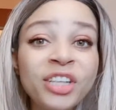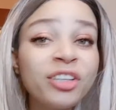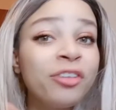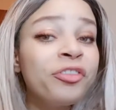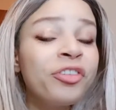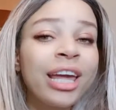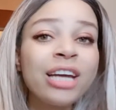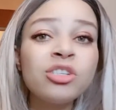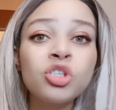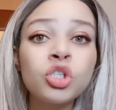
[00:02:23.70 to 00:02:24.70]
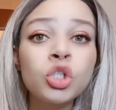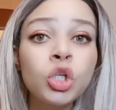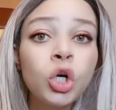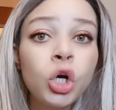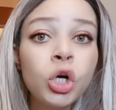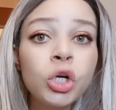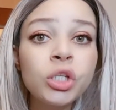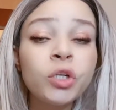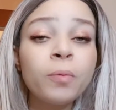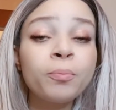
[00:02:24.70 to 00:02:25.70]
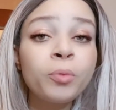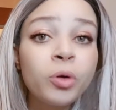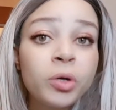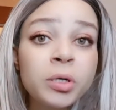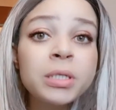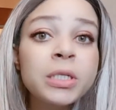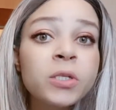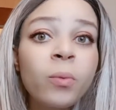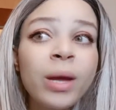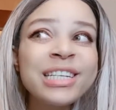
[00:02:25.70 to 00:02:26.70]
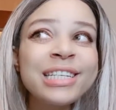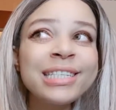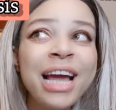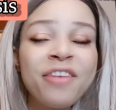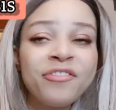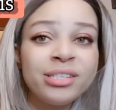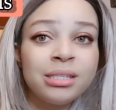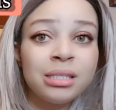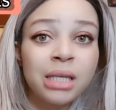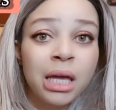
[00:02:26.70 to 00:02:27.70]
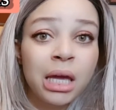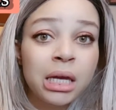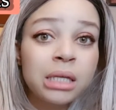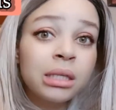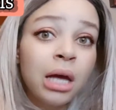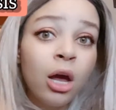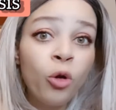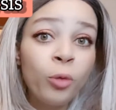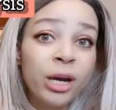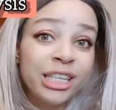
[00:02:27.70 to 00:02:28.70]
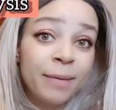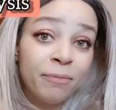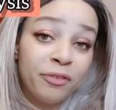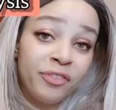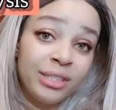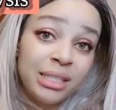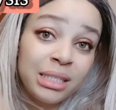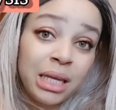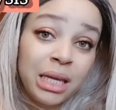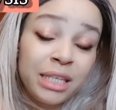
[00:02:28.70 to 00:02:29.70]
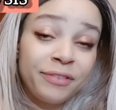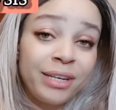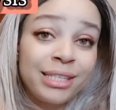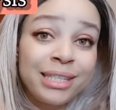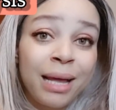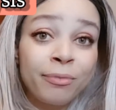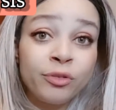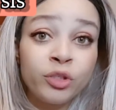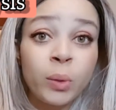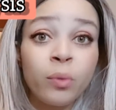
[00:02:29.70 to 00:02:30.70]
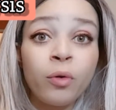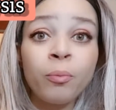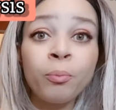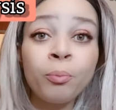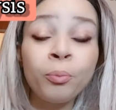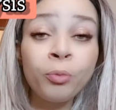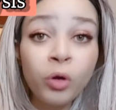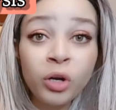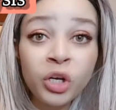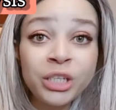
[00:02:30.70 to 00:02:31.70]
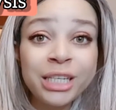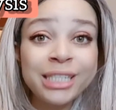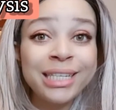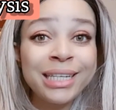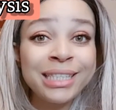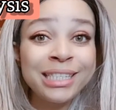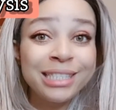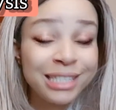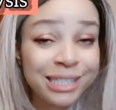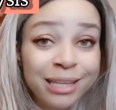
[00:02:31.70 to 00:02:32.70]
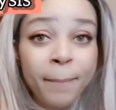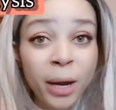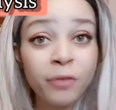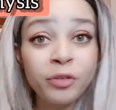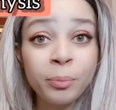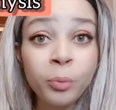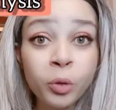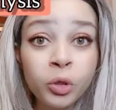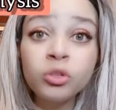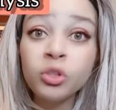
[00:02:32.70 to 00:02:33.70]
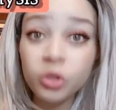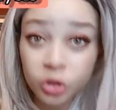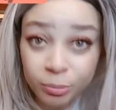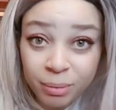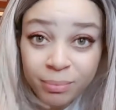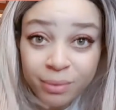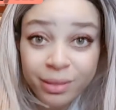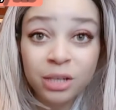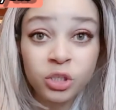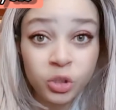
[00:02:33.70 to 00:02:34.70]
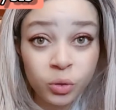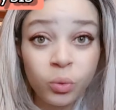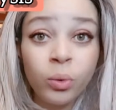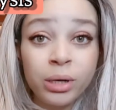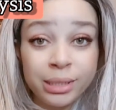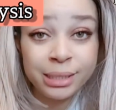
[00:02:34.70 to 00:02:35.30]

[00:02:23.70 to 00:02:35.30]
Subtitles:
Don't forget to know your bone, you know where the diaphysis is, where the epiphysis is. For example, if someone broke the distal part of the bone, remember that, you know what.